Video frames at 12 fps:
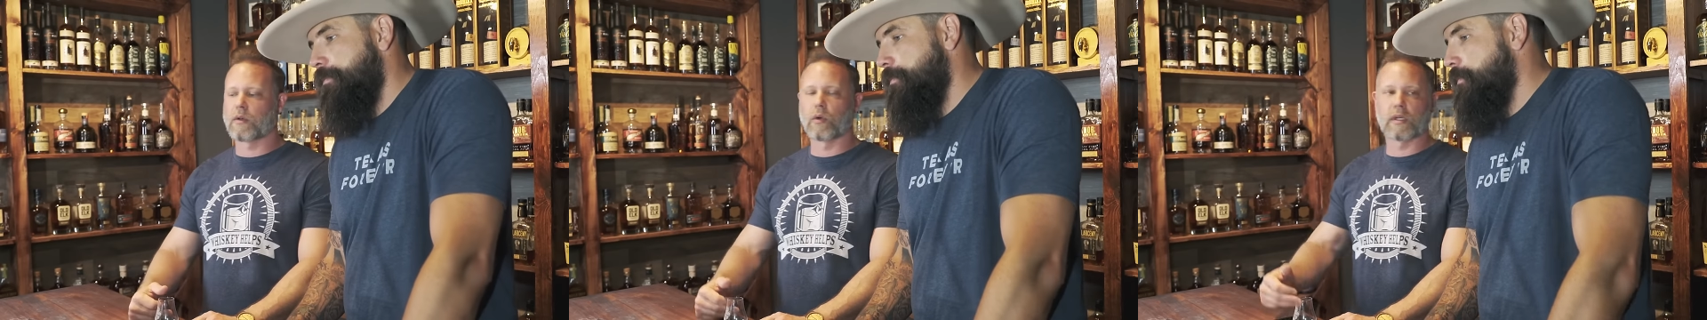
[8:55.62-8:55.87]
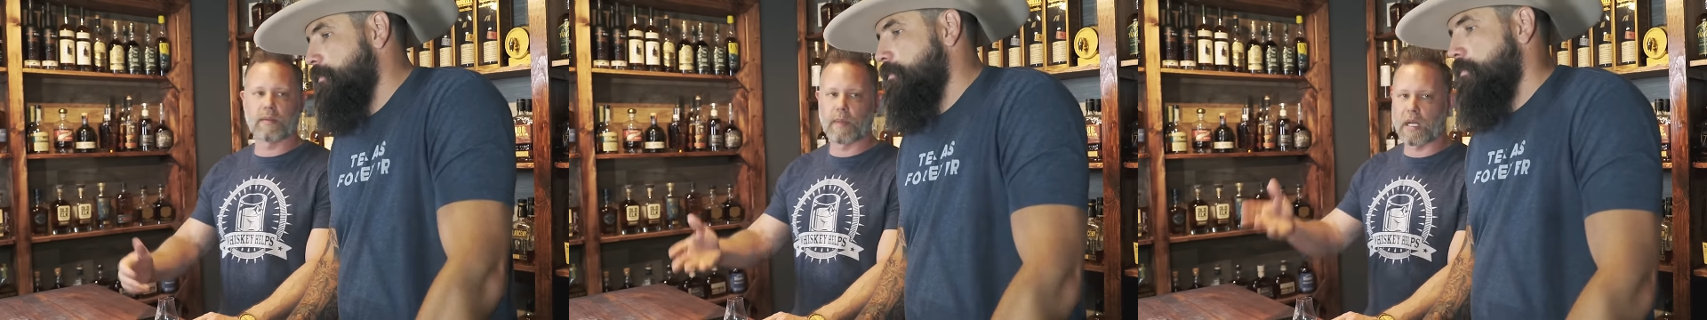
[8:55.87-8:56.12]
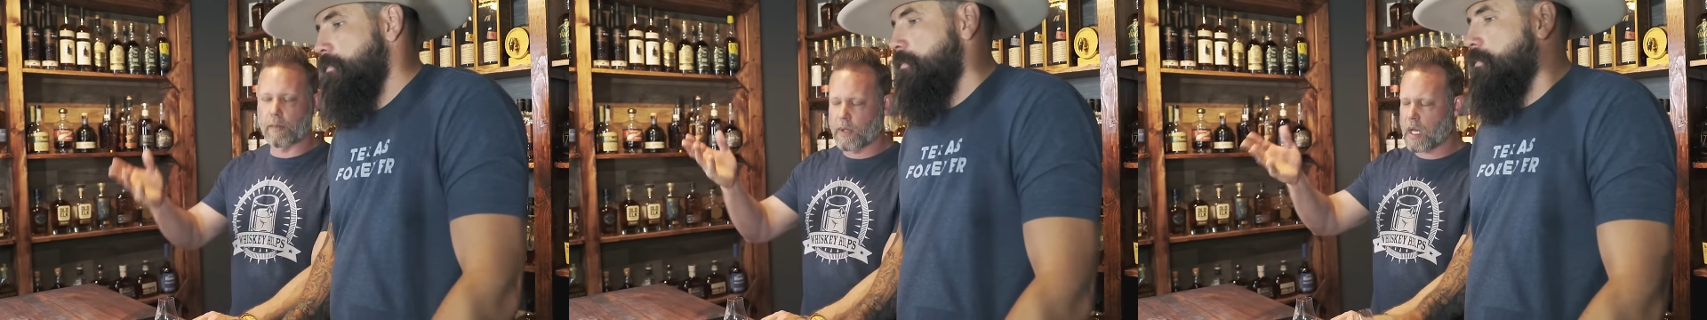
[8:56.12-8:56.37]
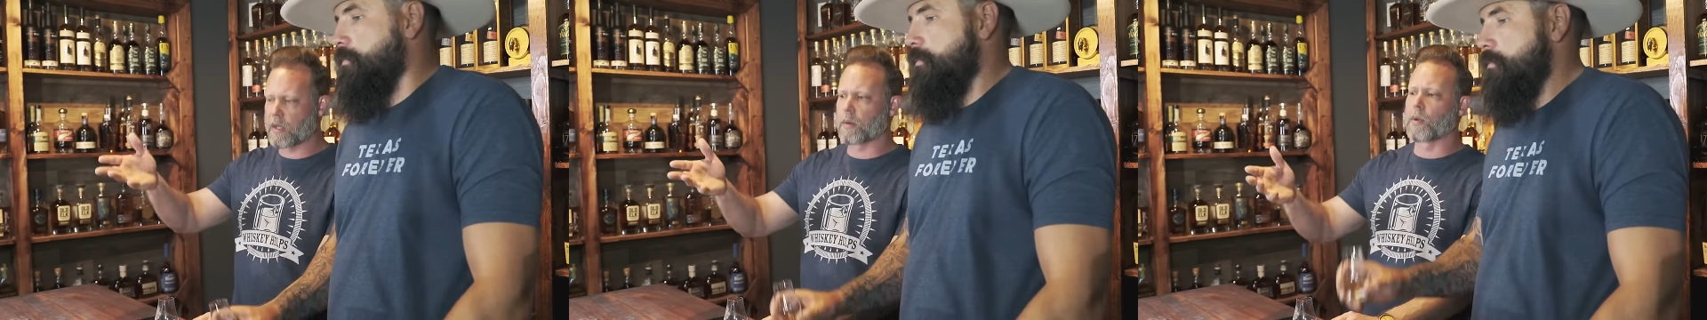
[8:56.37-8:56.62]
Speaker 1: Of course, Bottle
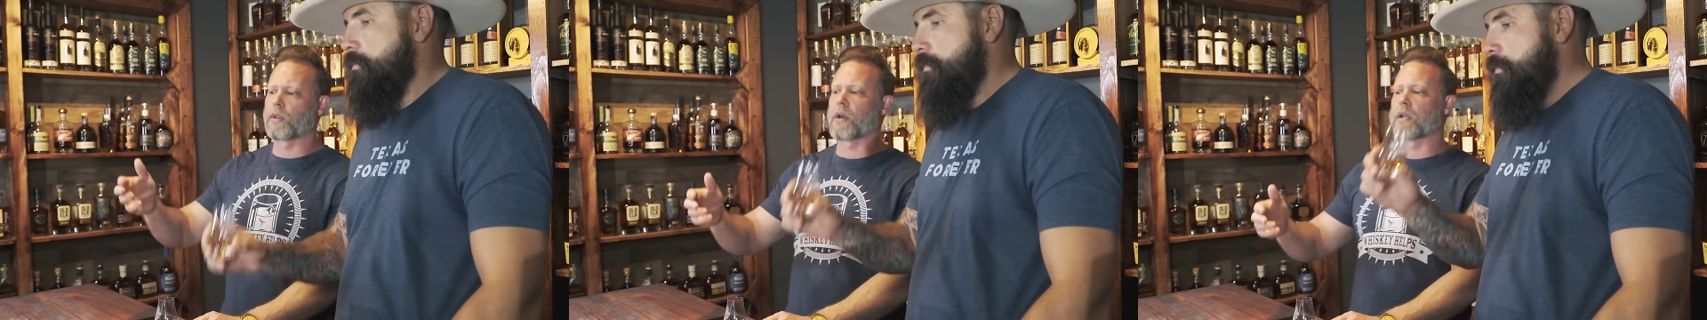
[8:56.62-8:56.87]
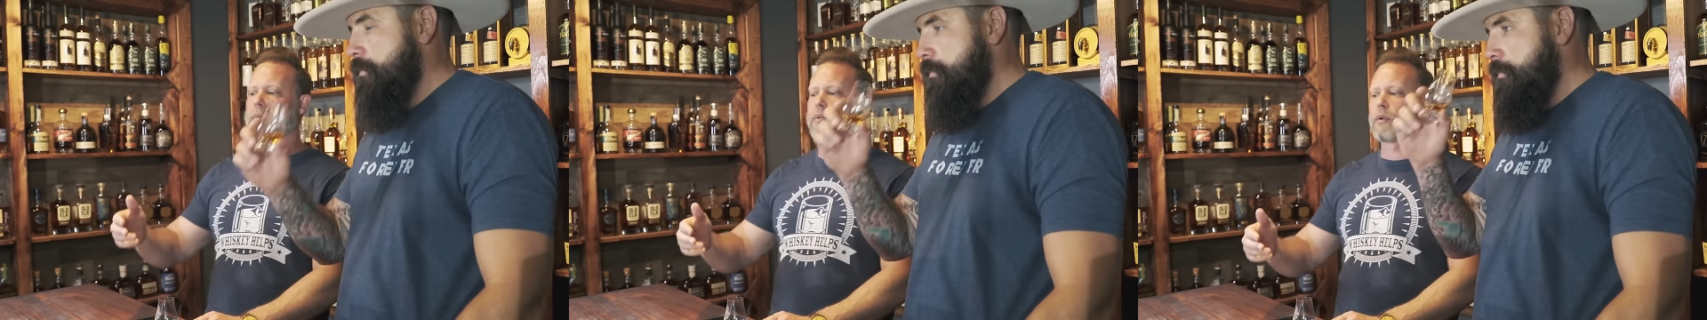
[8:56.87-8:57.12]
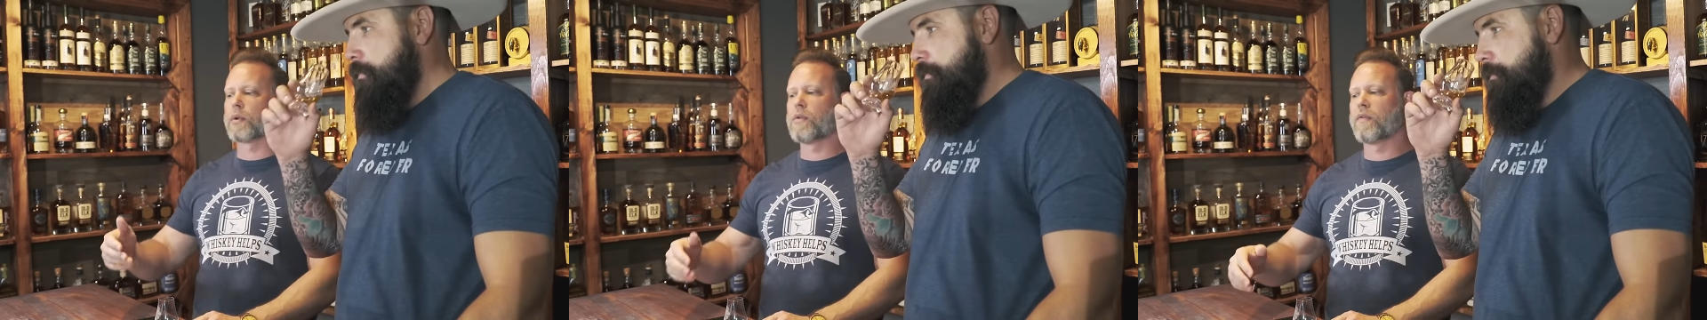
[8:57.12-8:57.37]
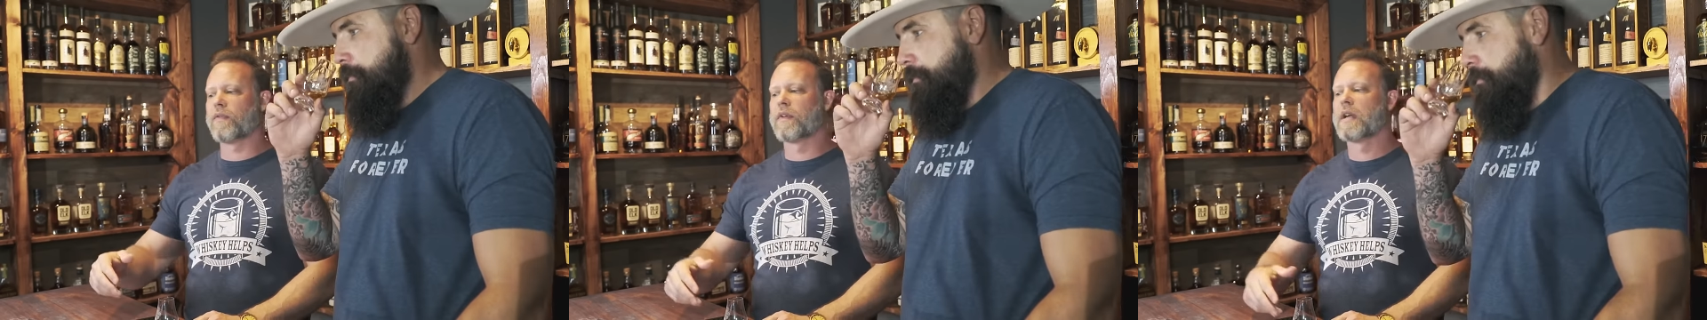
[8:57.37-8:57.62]
bond. they're both 100
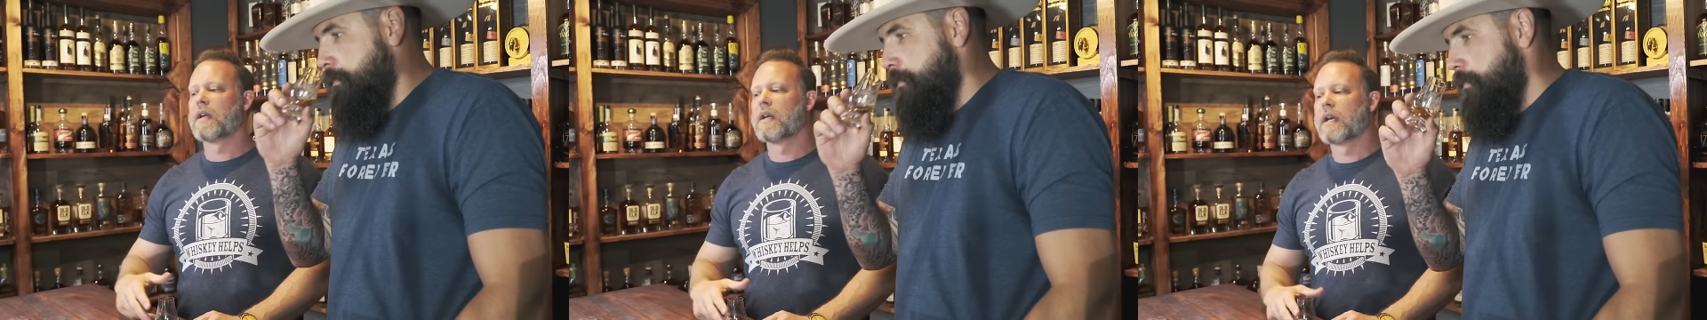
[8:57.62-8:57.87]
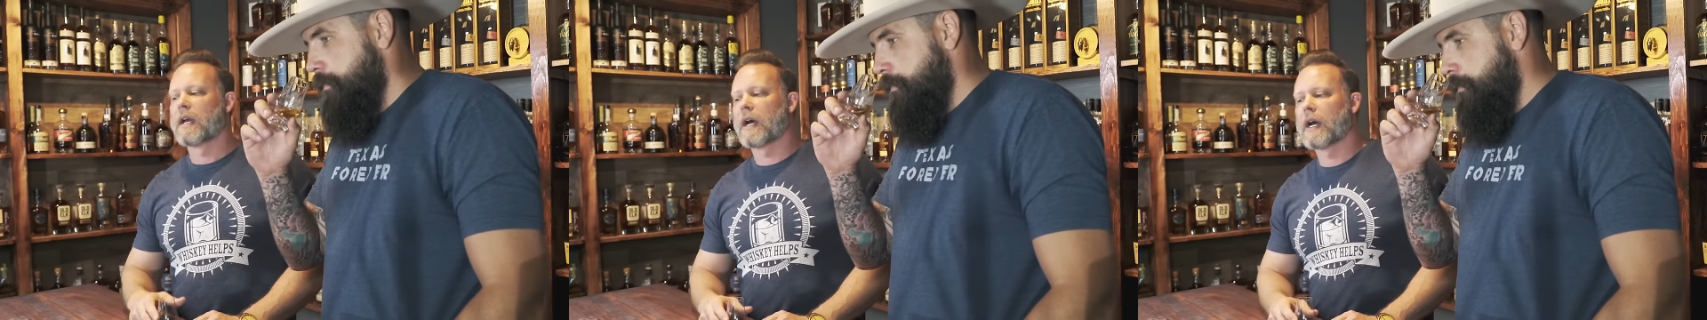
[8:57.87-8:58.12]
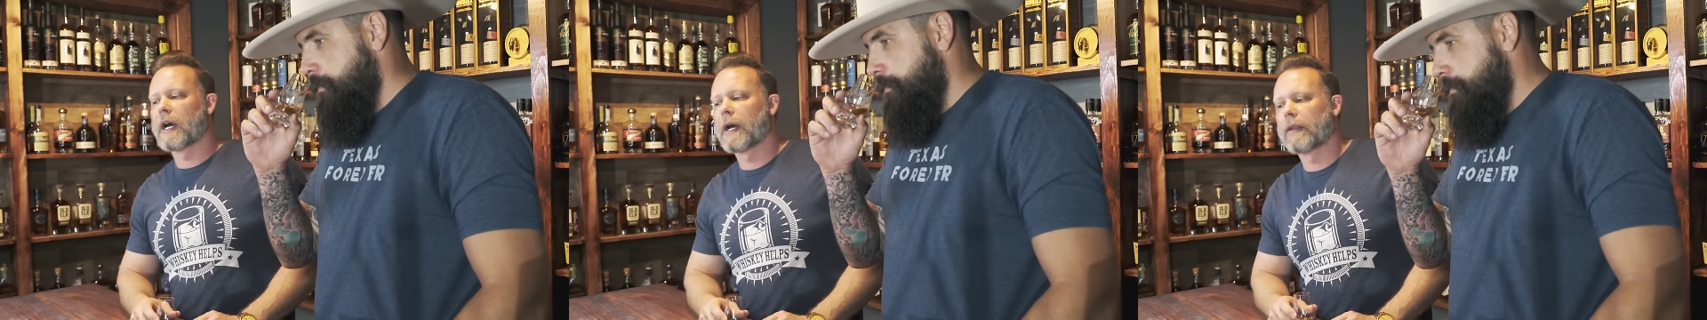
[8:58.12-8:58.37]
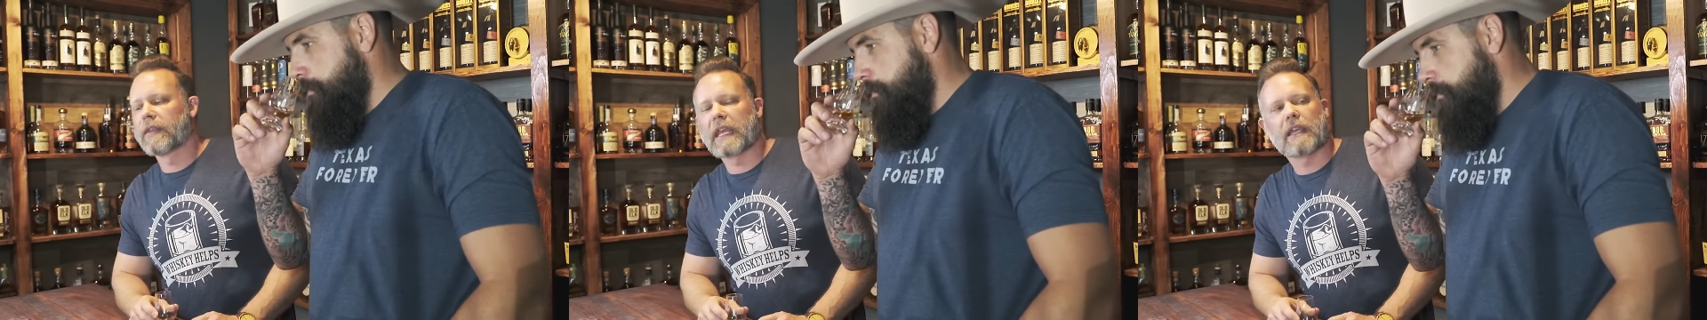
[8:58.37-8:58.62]
proof.
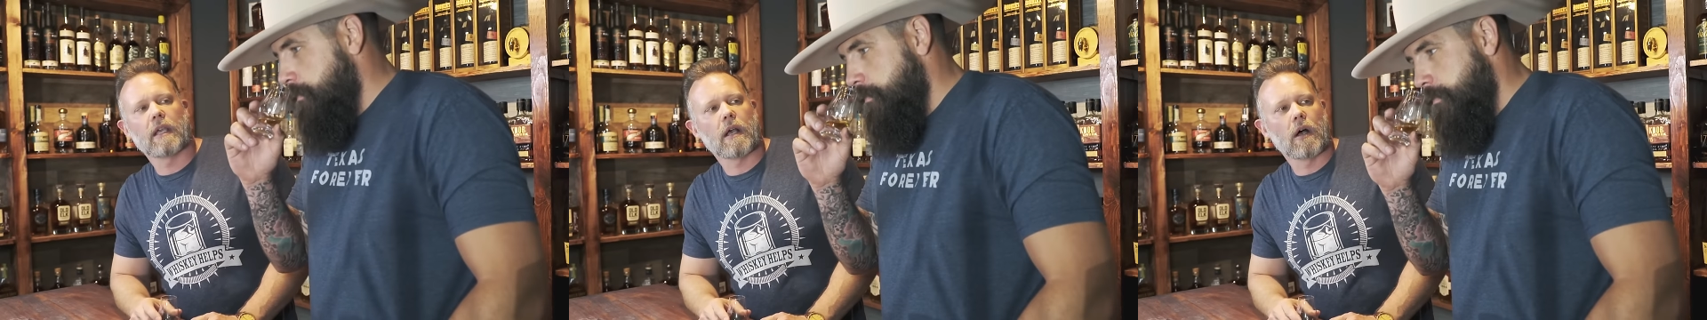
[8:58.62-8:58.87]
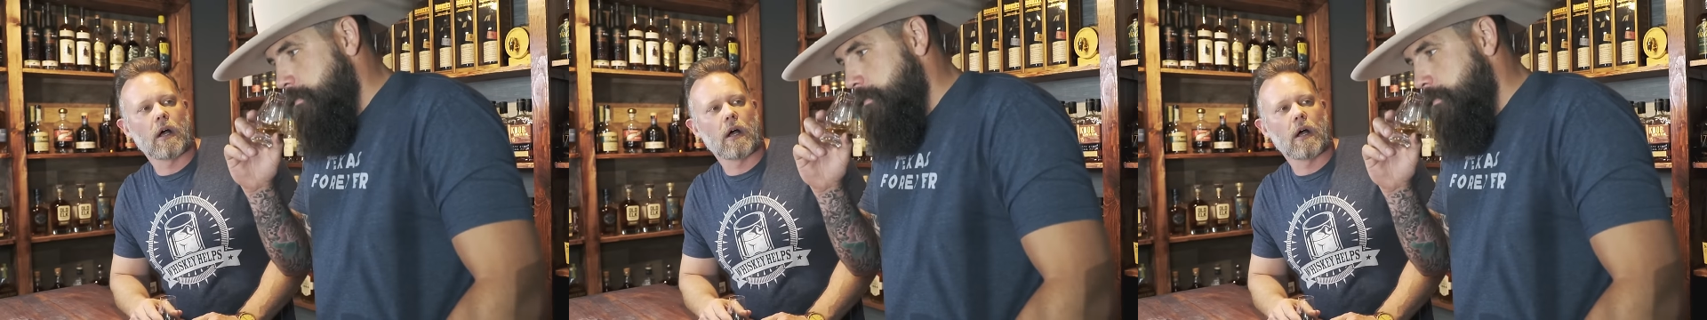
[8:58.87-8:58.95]
Uh, they